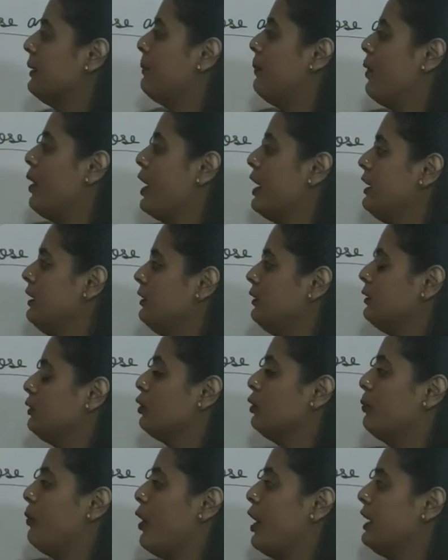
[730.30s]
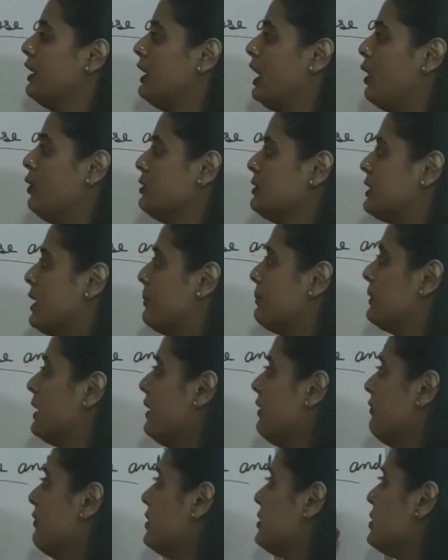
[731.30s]
The point to point out
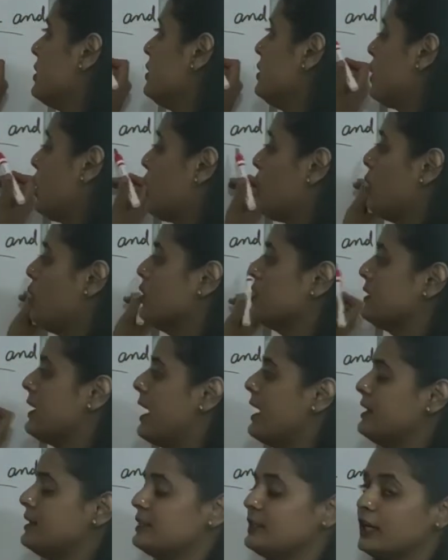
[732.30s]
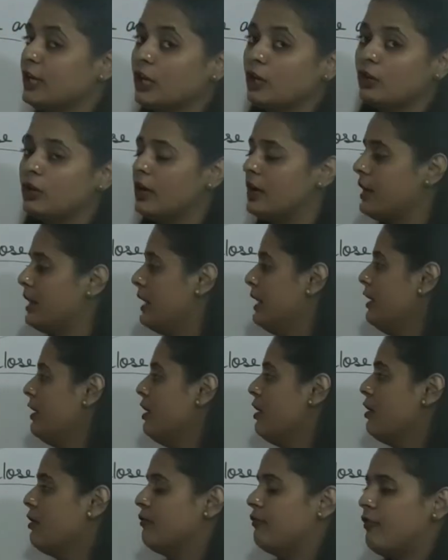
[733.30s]
something which is close and singular in
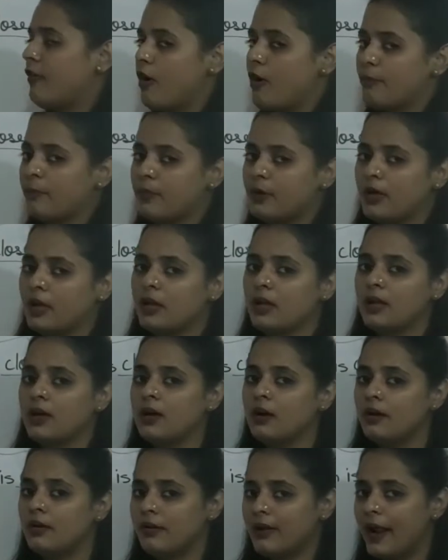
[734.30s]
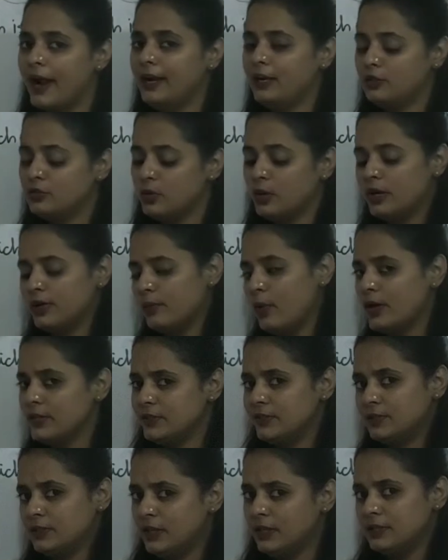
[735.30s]
form. Right? So it
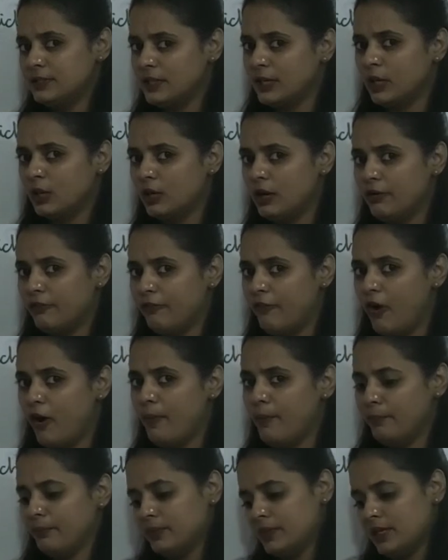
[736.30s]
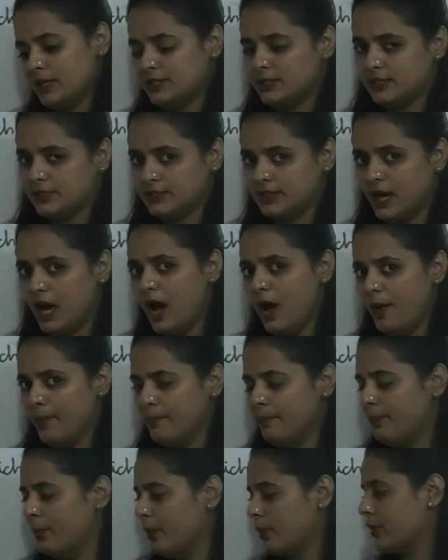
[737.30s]
was in singular form. This is the
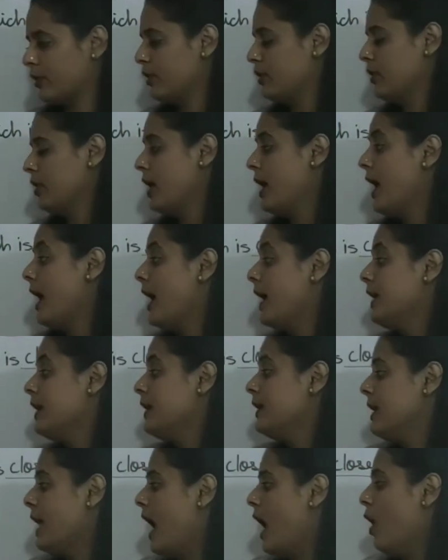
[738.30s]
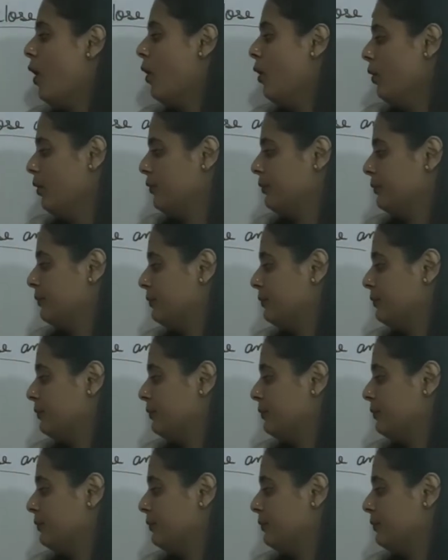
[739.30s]
book. Now,